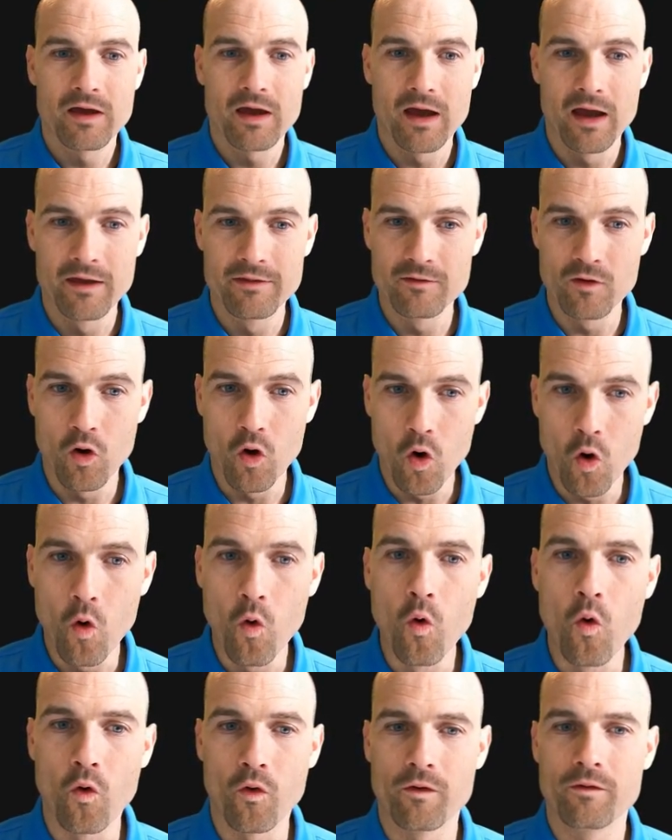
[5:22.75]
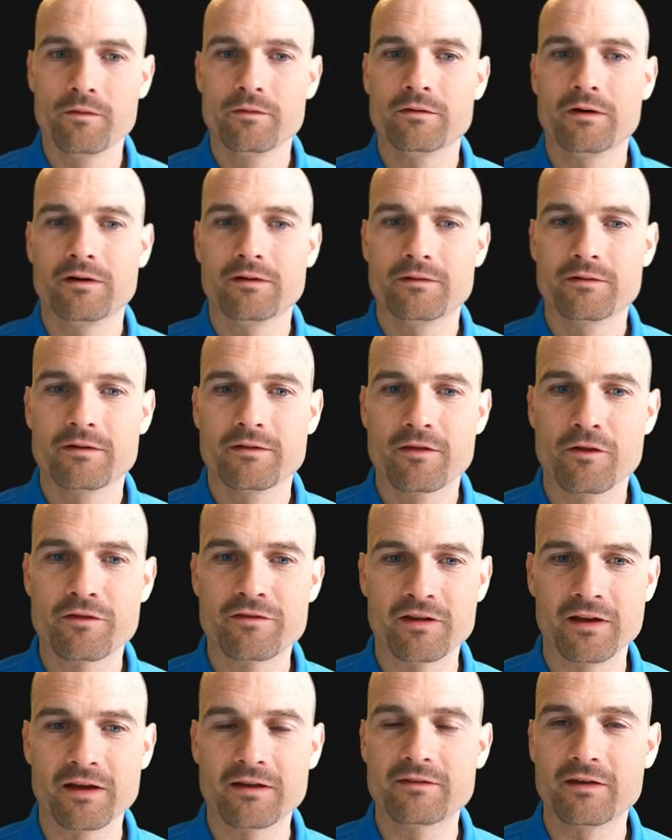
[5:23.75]
and all the
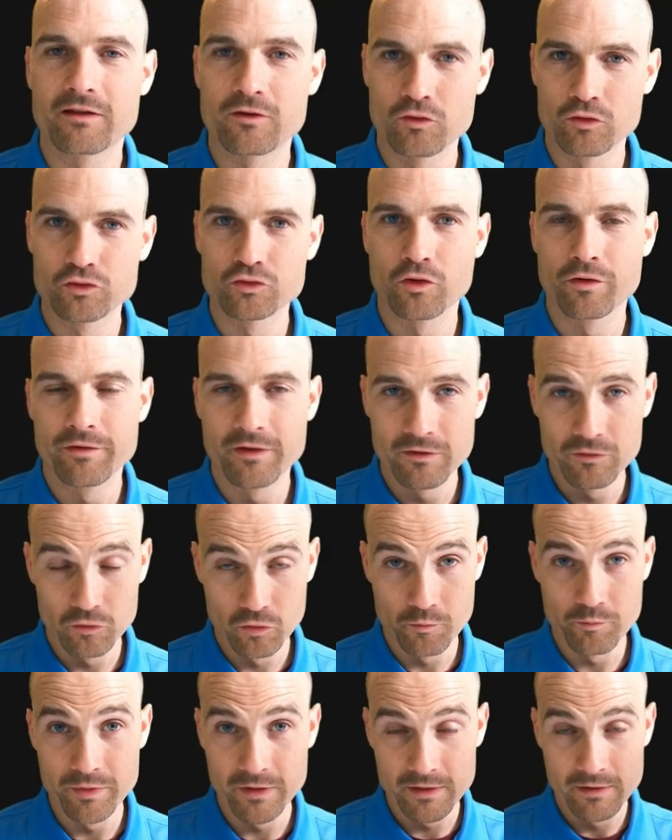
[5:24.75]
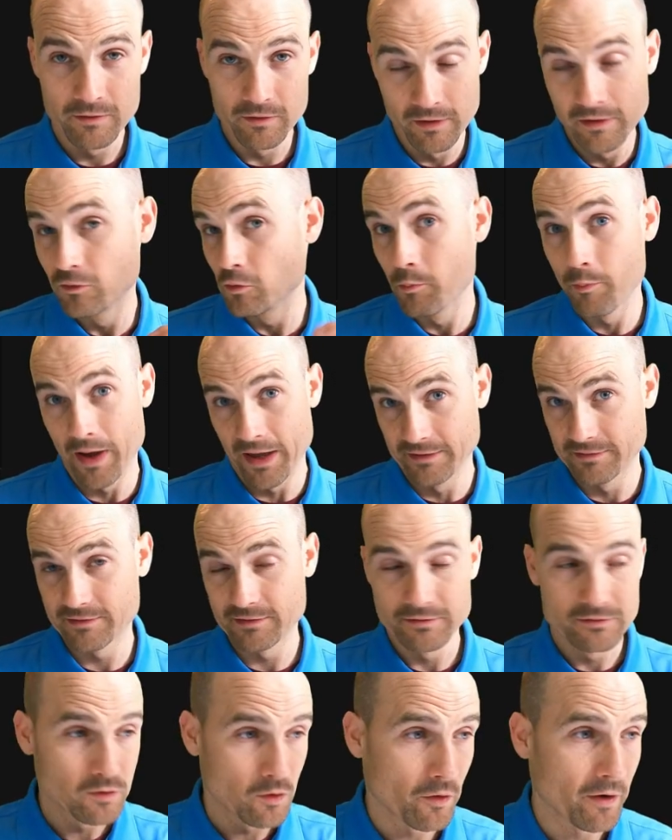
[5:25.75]
selected control need to be, need to pass,
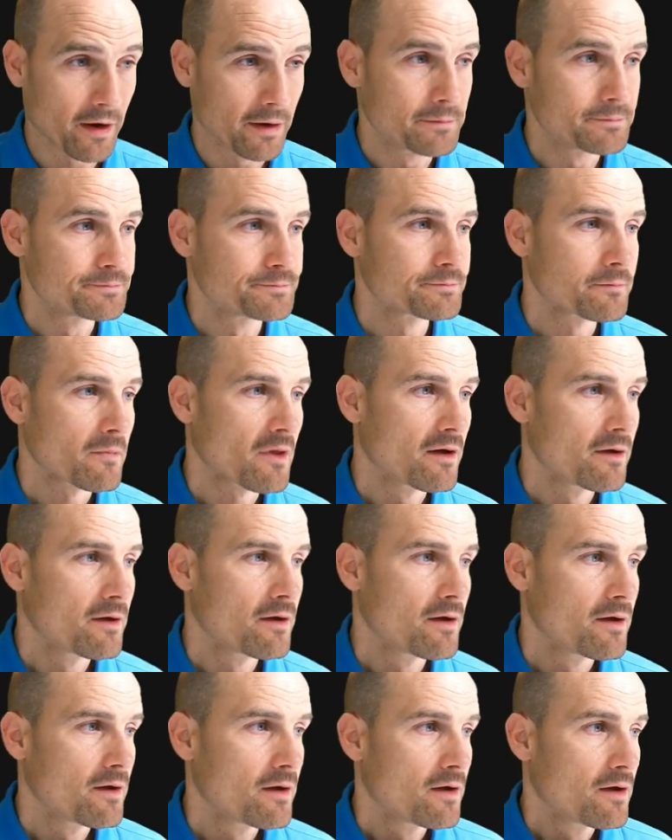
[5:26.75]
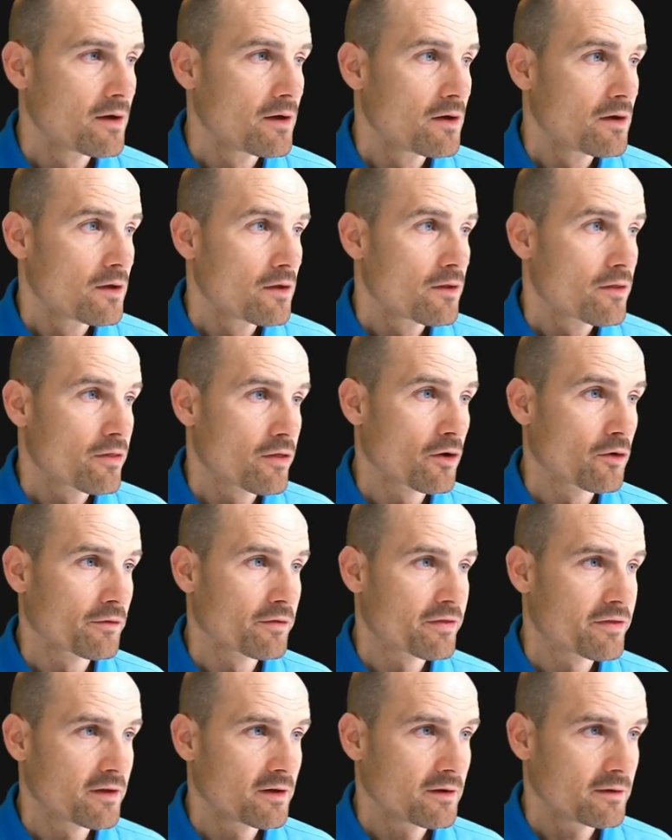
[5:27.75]
okay?
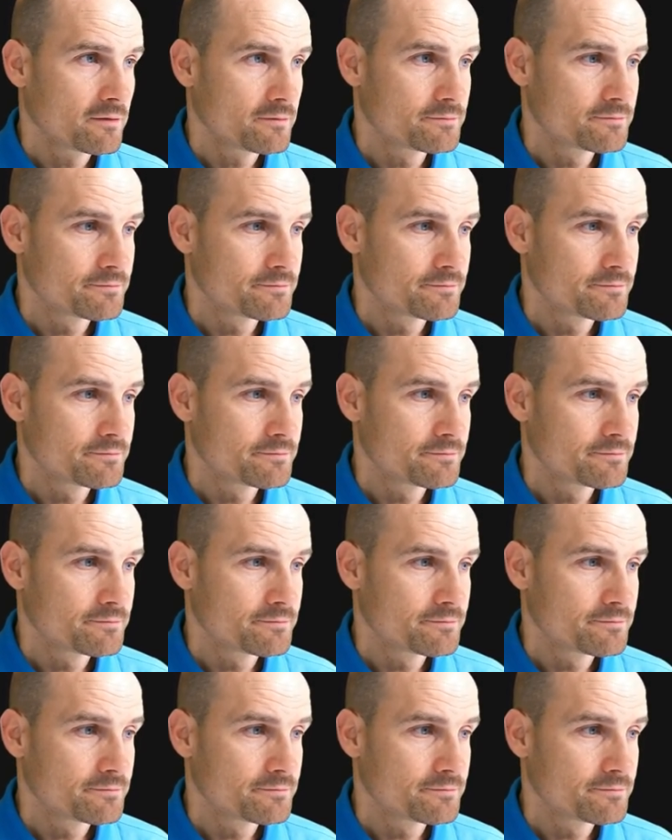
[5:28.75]
Second thing,